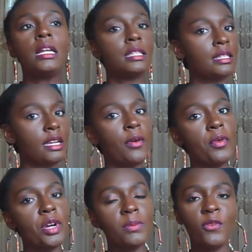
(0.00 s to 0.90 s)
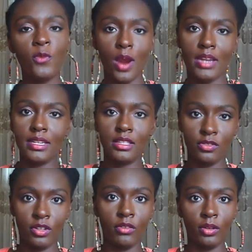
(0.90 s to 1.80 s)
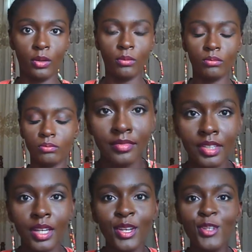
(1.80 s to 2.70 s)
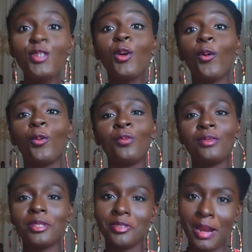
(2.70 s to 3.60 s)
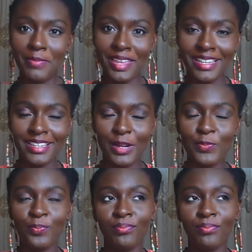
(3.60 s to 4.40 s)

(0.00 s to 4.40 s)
to see how it was before I did this review. So, to wrap things up,